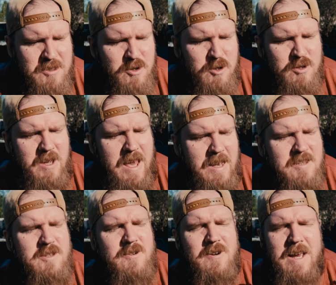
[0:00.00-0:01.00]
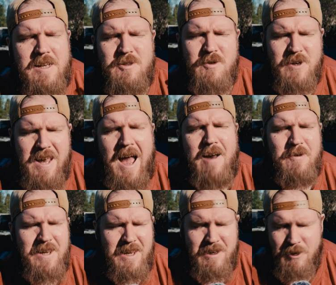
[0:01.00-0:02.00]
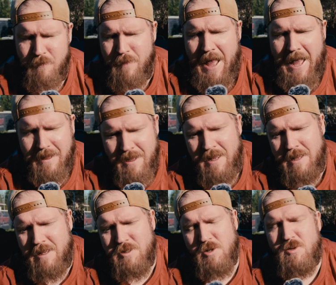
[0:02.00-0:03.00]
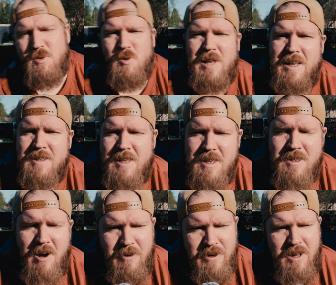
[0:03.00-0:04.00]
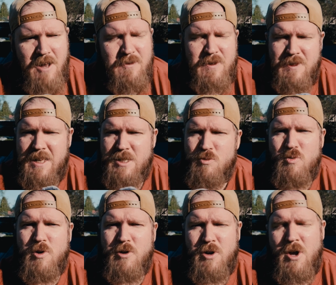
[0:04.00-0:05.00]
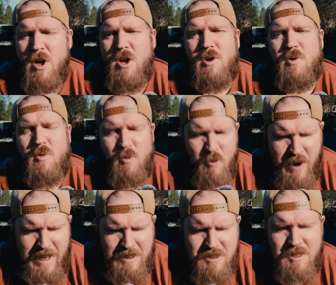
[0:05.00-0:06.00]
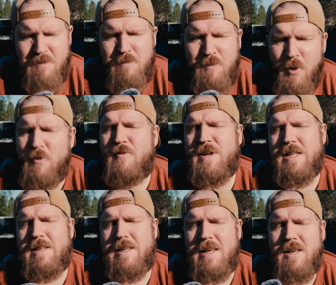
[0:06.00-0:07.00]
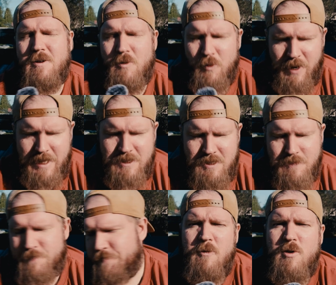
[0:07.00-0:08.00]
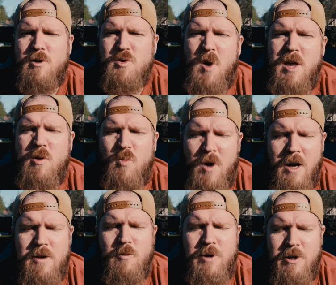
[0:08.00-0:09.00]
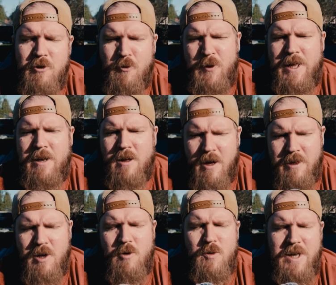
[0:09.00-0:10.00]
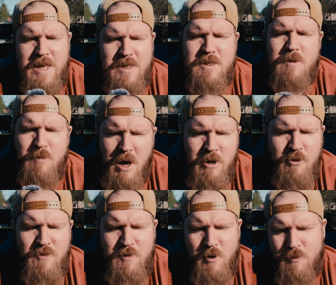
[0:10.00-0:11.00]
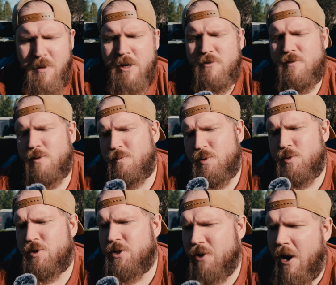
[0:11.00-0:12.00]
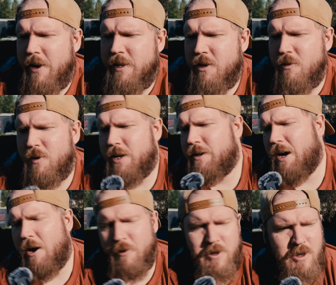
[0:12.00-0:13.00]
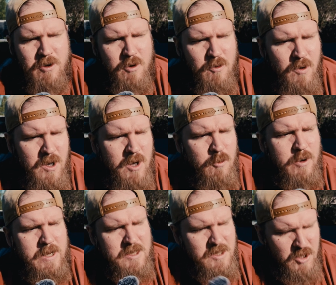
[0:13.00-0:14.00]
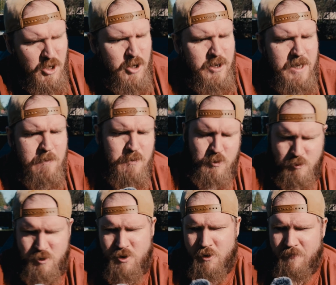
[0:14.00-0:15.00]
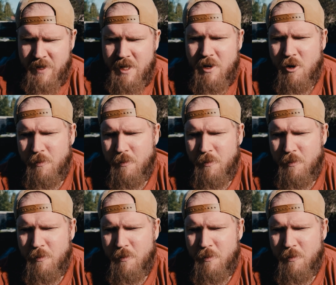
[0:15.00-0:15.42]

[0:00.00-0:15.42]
just extra carry in your bag. So two lenses are enough, and these work great, perfectly great. Now, of course, what you want when you're creating audio is a microphone. Microphone boosts your audio, and audio, when it's good, it boosts your video,